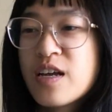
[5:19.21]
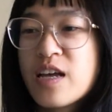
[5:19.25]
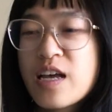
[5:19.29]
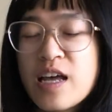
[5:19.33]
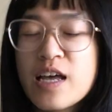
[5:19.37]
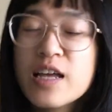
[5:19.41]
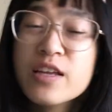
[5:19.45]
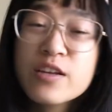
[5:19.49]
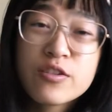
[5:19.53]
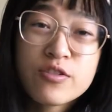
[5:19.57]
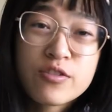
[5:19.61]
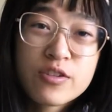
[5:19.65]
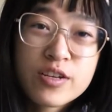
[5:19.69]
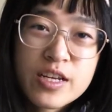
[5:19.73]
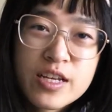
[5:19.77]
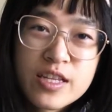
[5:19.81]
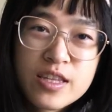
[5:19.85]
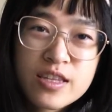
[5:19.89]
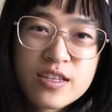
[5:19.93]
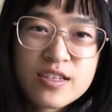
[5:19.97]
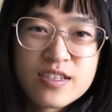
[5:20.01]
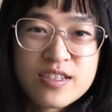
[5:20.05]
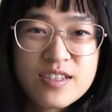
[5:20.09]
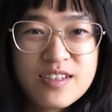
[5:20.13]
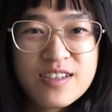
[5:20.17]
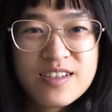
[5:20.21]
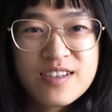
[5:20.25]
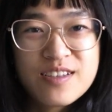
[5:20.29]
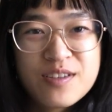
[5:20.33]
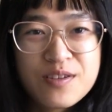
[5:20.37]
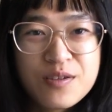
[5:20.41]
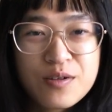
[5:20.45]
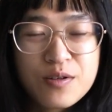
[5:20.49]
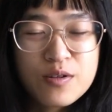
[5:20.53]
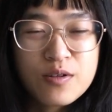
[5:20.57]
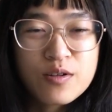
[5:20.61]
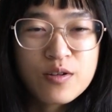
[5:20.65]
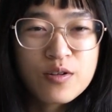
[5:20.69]
and you'll get the
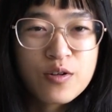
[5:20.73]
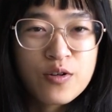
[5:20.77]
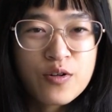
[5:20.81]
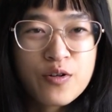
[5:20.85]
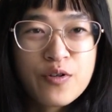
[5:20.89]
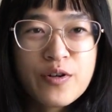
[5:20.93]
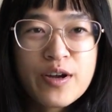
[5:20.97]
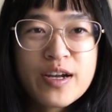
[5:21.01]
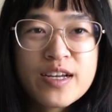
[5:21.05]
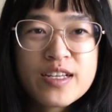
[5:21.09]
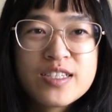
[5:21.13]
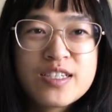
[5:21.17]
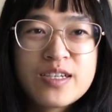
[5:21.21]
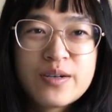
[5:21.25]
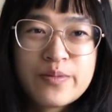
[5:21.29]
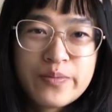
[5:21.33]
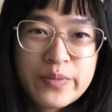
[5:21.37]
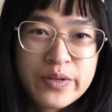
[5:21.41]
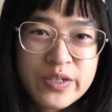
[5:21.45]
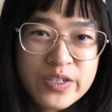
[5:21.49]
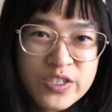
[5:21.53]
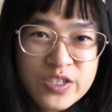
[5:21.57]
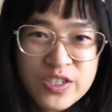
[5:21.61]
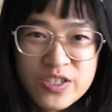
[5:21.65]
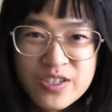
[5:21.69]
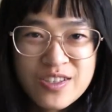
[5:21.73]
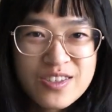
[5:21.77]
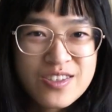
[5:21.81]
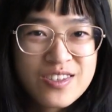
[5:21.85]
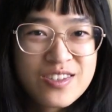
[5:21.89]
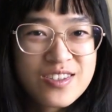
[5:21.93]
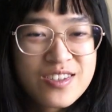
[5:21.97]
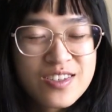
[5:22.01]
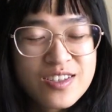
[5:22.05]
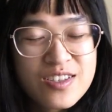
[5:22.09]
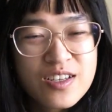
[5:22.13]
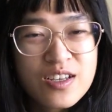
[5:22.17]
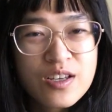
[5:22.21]
correct
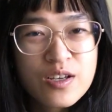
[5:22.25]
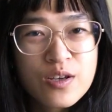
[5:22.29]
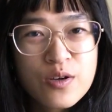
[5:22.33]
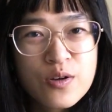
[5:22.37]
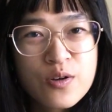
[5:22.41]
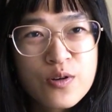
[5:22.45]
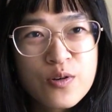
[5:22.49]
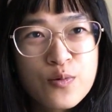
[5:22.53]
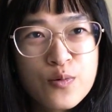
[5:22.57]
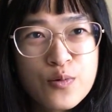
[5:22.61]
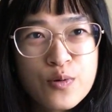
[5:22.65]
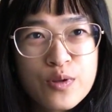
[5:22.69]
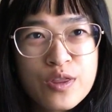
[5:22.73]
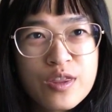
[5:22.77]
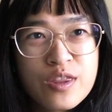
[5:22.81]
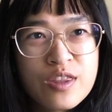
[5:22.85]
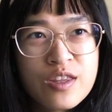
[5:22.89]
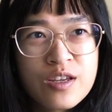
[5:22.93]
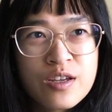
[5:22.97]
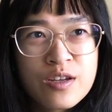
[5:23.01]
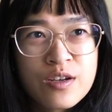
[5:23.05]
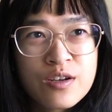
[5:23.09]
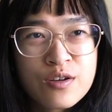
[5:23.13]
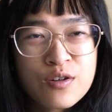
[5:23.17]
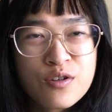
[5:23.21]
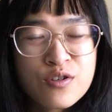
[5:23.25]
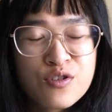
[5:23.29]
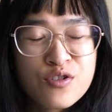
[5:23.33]
dimensions with the